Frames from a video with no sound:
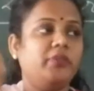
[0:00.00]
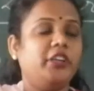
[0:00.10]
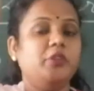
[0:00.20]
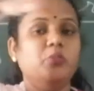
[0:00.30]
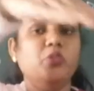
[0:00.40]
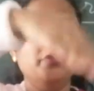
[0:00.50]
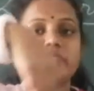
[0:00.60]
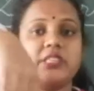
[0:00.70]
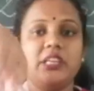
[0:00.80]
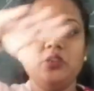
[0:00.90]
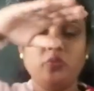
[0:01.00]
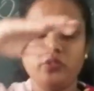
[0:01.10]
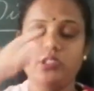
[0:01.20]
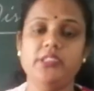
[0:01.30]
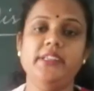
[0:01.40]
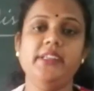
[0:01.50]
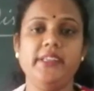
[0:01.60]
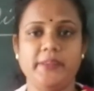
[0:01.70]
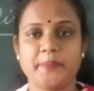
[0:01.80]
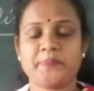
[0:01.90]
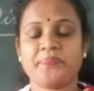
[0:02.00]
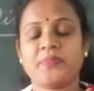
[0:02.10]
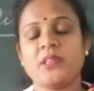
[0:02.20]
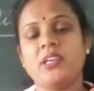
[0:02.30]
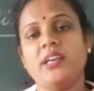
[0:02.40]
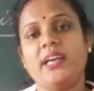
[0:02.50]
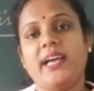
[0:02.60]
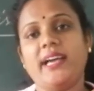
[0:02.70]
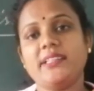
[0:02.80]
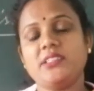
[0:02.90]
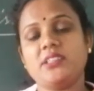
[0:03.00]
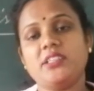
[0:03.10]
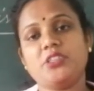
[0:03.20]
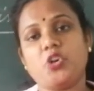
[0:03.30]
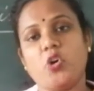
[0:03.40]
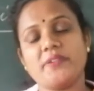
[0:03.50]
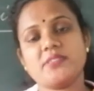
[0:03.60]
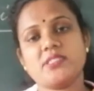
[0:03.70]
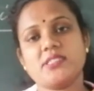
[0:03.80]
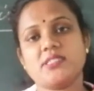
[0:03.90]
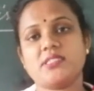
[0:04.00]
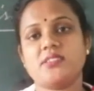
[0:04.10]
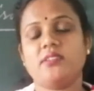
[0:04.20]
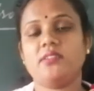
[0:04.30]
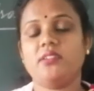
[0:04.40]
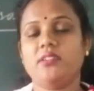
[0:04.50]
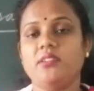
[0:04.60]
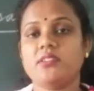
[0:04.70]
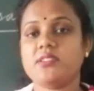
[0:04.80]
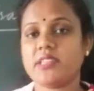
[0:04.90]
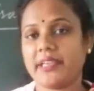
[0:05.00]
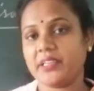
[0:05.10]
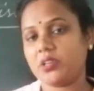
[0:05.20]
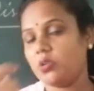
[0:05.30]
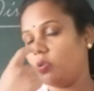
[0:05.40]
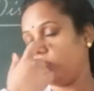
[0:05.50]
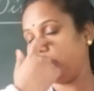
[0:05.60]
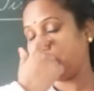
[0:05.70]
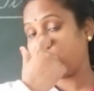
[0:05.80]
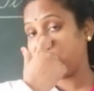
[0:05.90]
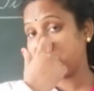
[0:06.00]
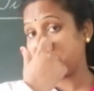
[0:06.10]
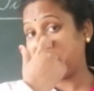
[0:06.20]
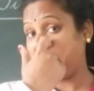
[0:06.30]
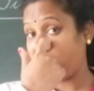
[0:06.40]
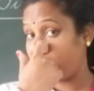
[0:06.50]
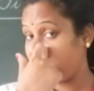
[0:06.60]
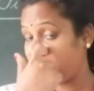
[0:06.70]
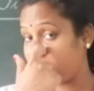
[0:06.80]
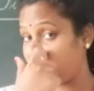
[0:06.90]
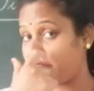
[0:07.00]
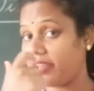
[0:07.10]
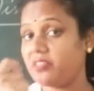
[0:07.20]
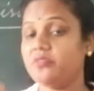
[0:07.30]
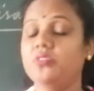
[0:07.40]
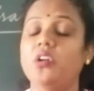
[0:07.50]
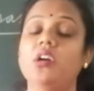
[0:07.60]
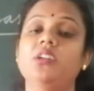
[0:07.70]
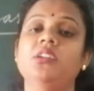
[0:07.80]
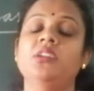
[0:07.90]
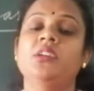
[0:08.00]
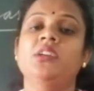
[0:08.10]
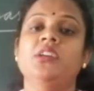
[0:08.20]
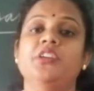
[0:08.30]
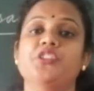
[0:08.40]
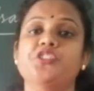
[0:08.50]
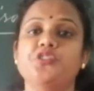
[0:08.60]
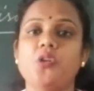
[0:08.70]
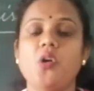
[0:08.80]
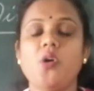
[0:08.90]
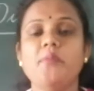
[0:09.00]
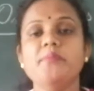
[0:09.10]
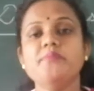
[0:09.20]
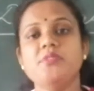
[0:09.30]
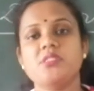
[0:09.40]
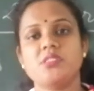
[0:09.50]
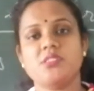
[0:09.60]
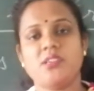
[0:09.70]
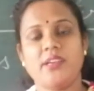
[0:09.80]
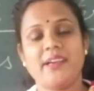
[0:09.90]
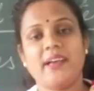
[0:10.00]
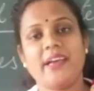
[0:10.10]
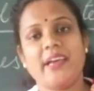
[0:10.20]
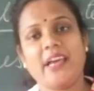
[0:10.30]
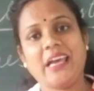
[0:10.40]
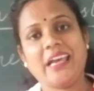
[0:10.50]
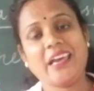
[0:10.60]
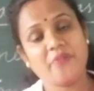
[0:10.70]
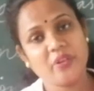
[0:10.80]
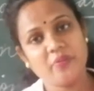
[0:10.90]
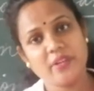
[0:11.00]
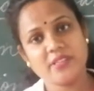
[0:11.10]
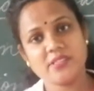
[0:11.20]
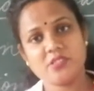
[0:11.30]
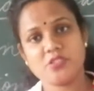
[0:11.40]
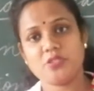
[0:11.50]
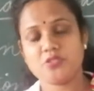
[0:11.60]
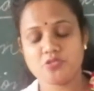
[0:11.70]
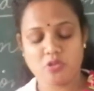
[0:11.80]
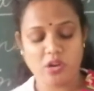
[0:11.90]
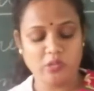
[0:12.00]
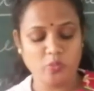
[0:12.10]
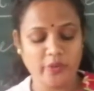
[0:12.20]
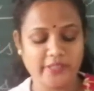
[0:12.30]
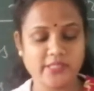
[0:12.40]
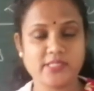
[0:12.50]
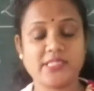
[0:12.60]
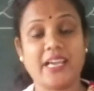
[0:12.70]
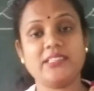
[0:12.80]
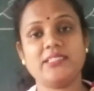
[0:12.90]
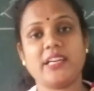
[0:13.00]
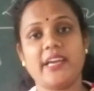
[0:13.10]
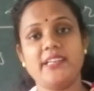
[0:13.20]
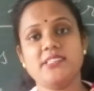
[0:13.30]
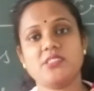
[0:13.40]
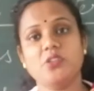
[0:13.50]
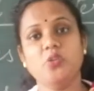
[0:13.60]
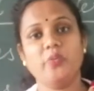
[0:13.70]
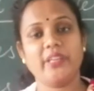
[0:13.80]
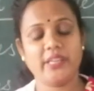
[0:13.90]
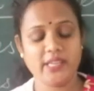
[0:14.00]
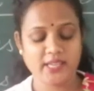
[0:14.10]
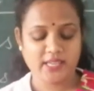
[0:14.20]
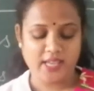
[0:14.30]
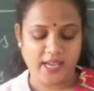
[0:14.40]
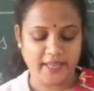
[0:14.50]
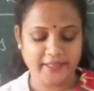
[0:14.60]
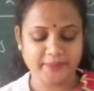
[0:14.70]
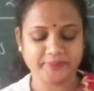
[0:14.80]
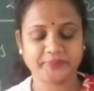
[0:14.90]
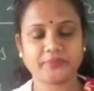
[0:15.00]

wind moves inwardly and it causes cyclone, that means heavy rainfall, storms, heavy winds, strong winds and tides go very high.